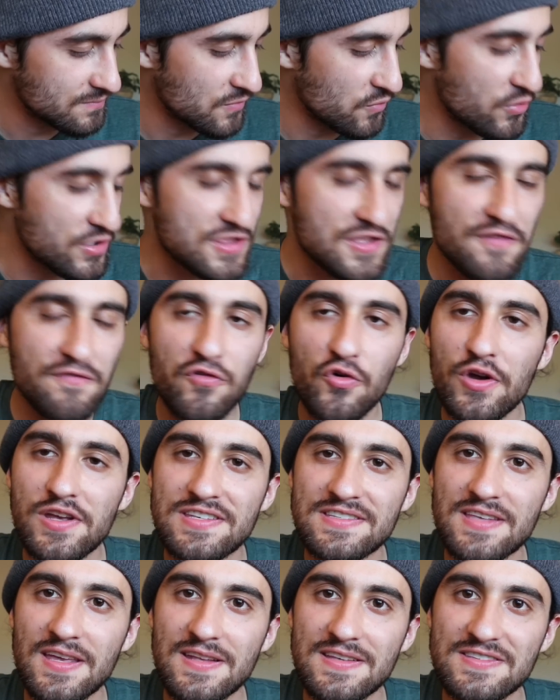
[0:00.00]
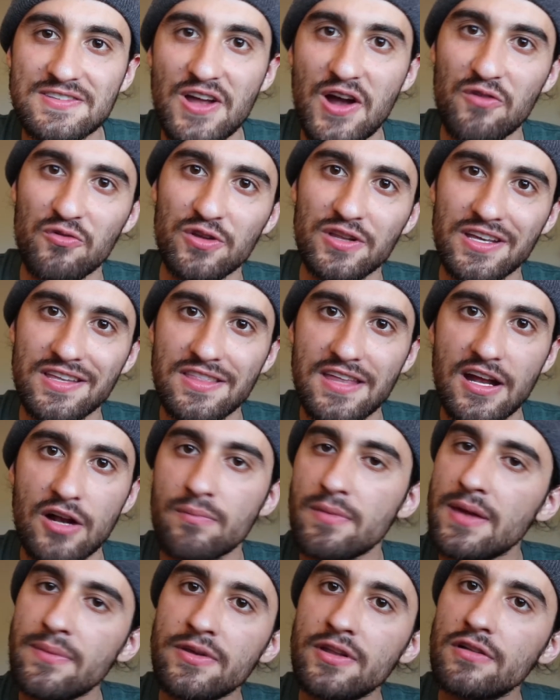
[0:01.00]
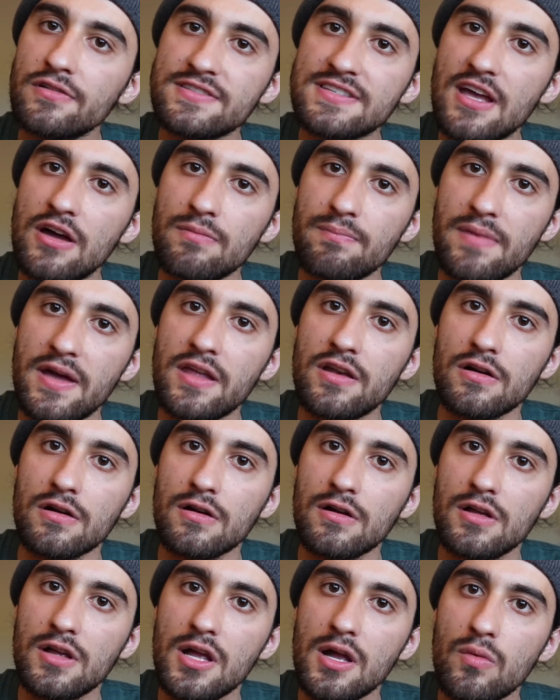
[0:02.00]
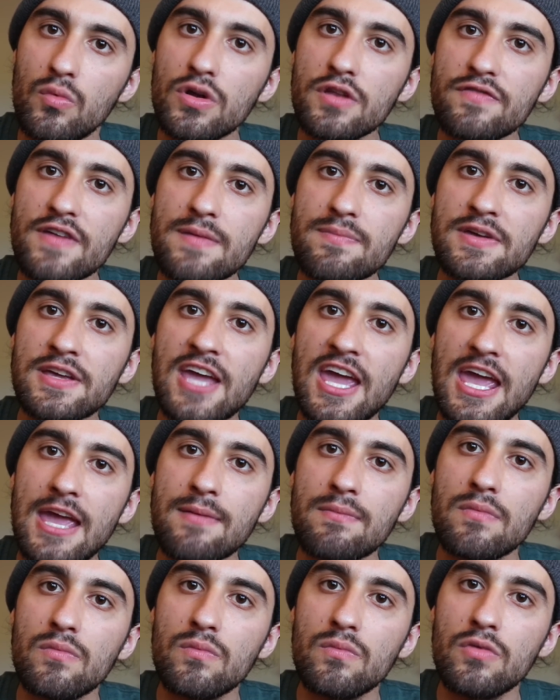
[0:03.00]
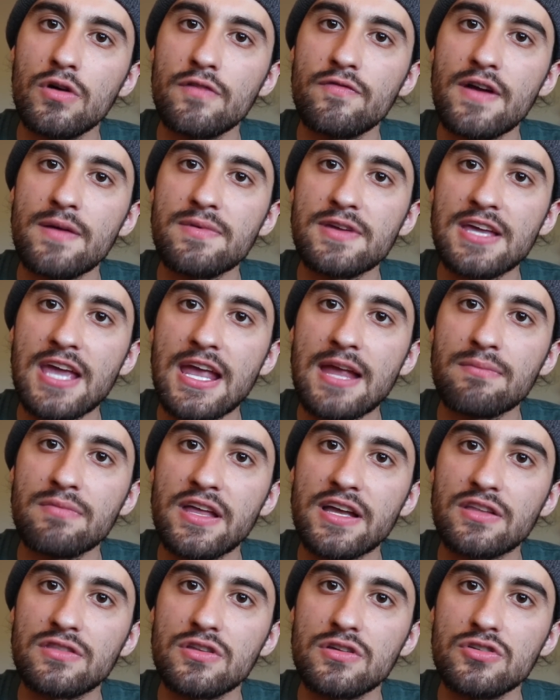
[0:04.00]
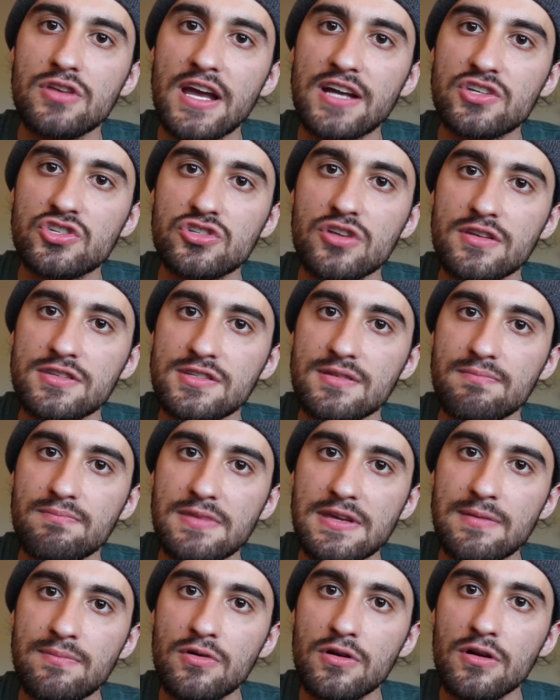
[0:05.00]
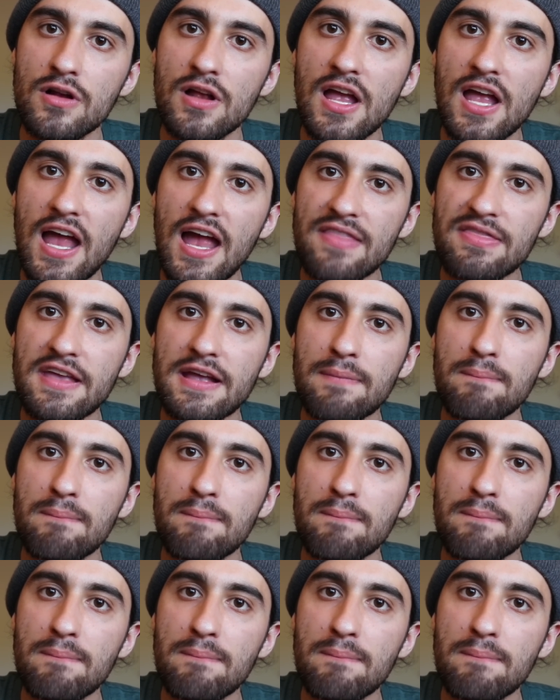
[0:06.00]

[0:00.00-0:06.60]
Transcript: With a voice that is not really there. Maybe it'll sound better. What if I became like the next Justin Bieber and like